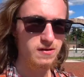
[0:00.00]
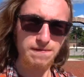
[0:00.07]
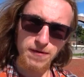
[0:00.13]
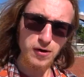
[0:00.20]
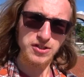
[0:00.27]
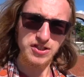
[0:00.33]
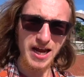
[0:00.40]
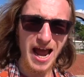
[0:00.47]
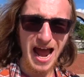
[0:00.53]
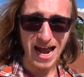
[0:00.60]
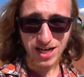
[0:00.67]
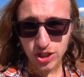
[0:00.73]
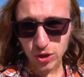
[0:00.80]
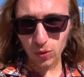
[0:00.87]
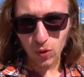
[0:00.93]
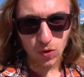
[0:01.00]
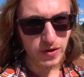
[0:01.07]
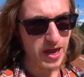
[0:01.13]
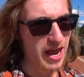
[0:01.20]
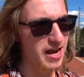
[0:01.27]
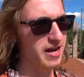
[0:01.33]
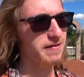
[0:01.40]
first actual
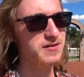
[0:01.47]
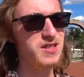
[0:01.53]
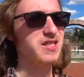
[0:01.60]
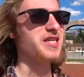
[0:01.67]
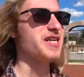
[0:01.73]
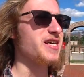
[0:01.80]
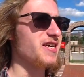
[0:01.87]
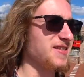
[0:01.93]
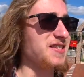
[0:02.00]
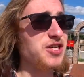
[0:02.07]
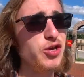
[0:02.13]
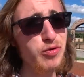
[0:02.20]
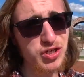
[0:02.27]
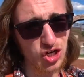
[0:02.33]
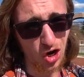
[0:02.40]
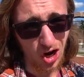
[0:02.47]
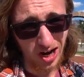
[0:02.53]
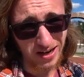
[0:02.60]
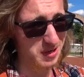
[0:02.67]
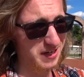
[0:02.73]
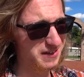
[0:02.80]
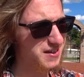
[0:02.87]
KFC is in Utah,
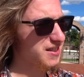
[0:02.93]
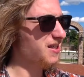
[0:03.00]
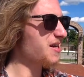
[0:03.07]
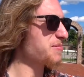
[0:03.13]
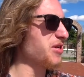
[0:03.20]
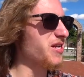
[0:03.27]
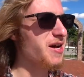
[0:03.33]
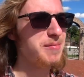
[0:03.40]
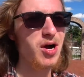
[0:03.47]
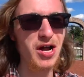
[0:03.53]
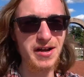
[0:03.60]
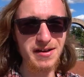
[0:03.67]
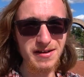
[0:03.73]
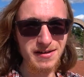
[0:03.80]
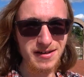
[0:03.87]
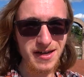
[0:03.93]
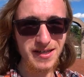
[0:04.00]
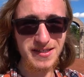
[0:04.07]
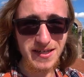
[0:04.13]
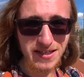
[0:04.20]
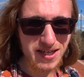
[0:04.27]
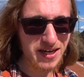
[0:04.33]
but I mean, come on, it's
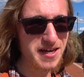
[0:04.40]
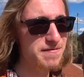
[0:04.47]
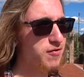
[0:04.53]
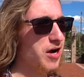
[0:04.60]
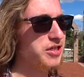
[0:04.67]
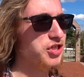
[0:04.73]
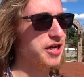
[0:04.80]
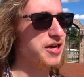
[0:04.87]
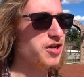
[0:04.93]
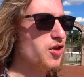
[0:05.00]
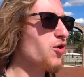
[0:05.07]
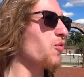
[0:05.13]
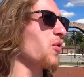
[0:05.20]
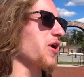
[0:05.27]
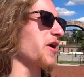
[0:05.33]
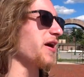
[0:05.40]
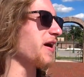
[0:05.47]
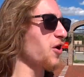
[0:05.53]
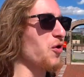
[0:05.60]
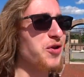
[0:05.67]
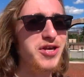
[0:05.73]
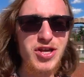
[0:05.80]
Kentucky Fried Chicken. You don't want to
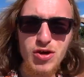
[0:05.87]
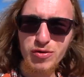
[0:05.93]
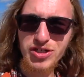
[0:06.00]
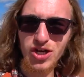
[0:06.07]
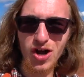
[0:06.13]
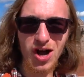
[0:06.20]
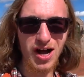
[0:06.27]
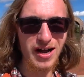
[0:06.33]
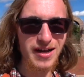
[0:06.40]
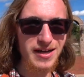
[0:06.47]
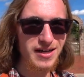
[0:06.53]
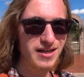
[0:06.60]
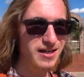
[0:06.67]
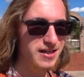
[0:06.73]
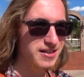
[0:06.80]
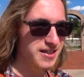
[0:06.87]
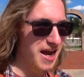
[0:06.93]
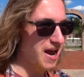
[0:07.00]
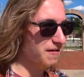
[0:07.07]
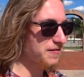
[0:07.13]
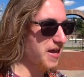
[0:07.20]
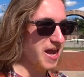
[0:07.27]
go to Utah to
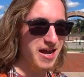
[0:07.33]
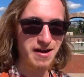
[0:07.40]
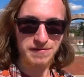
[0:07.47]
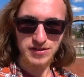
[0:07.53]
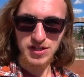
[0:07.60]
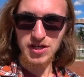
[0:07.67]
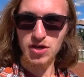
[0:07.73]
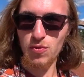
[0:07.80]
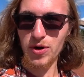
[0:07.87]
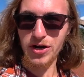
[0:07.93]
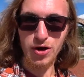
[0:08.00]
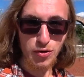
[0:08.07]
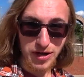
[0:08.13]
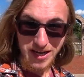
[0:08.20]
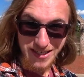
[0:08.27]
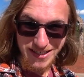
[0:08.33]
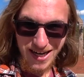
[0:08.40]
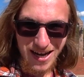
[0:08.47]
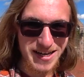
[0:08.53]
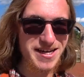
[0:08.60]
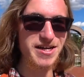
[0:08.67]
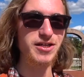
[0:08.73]
have KFC. You want to go to
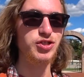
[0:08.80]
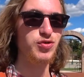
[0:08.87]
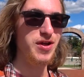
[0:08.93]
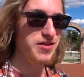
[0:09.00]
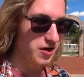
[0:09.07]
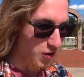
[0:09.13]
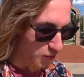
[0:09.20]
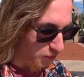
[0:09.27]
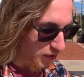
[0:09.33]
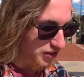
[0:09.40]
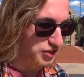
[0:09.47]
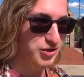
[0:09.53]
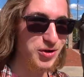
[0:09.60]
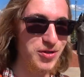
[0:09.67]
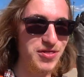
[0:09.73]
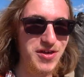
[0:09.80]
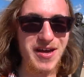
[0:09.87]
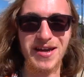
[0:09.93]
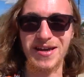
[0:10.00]
Kentucky to try the original thing.